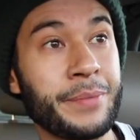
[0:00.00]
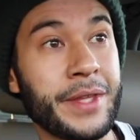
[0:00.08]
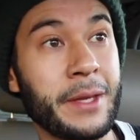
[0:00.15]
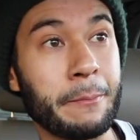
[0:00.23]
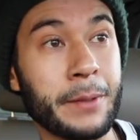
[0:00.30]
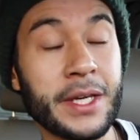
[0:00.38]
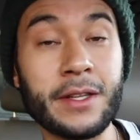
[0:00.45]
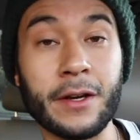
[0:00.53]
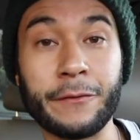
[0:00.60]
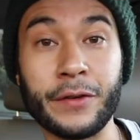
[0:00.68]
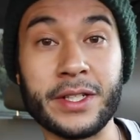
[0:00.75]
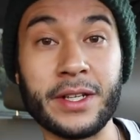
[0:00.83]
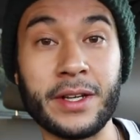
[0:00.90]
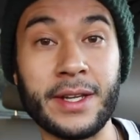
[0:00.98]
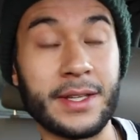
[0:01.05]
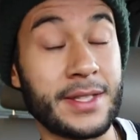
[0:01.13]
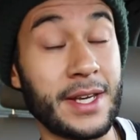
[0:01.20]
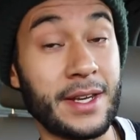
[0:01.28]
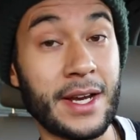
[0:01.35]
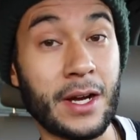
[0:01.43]
and be there for 10
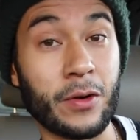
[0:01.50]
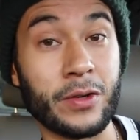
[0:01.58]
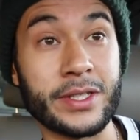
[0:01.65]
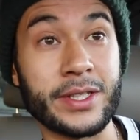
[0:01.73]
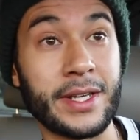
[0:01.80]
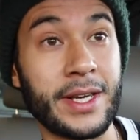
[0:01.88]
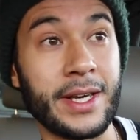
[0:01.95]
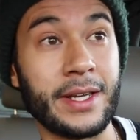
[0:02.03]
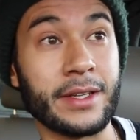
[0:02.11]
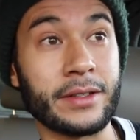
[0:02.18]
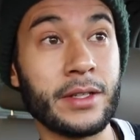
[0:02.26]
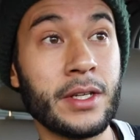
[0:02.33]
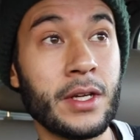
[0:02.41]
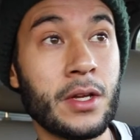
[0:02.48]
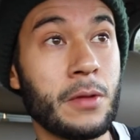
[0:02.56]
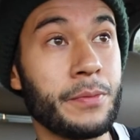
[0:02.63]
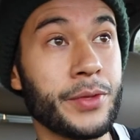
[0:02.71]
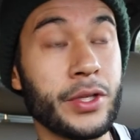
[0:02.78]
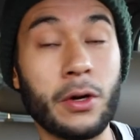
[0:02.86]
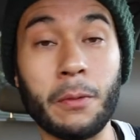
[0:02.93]
hours and,
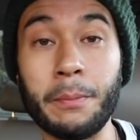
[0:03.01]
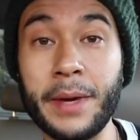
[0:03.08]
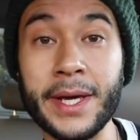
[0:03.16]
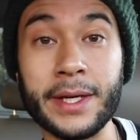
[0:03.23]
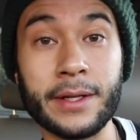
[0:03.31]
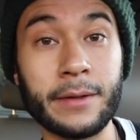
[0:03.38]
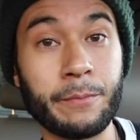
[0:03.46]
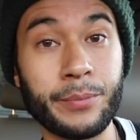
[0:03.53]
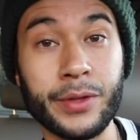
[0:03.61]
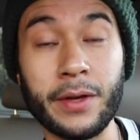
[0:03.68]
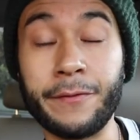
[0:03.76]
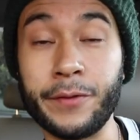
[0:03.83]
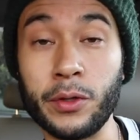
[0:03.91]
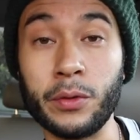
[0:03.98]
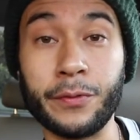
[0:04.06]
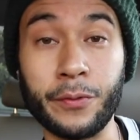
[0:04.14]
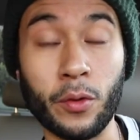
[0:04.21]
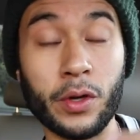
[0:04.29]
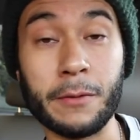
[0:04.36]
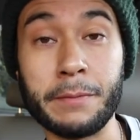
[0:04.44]
you know, make the food
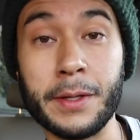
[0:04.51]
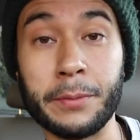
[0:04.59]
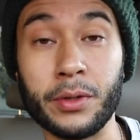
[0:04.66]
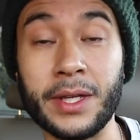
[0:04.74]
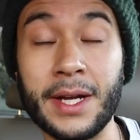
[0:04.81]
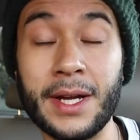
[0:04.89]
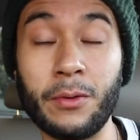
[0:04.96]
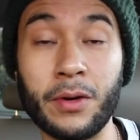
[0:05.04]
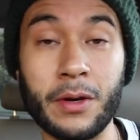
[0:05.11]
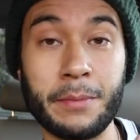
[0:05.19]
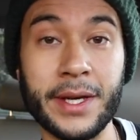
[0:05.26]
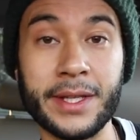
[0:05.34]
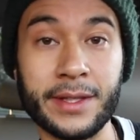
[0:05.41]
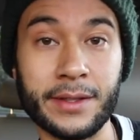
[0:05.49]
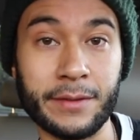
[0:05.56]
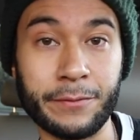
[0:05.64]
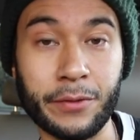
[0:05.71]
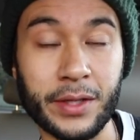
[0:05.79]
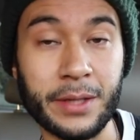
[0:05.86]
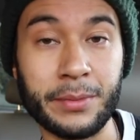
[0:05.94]
for the people that I want to make
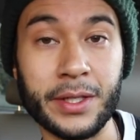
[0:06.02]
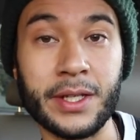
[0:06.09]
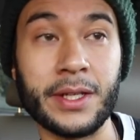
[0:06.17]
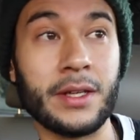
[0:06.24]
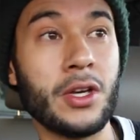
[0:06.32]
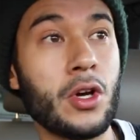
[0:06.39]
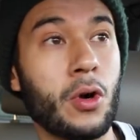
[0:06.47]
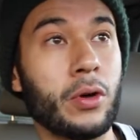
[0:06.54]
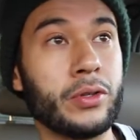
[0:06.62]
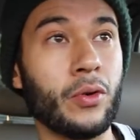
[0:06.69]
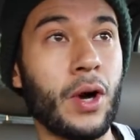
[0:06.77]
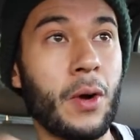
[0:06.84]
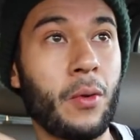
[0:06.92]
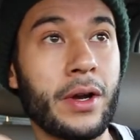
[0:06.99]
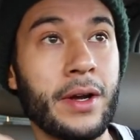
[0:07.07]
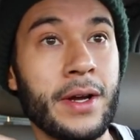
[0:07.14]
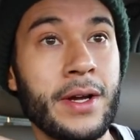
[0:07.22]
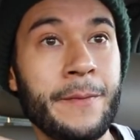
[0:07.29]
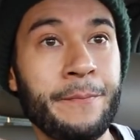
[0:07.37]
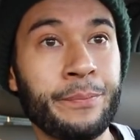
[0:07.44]
for them to eat? Or do I want to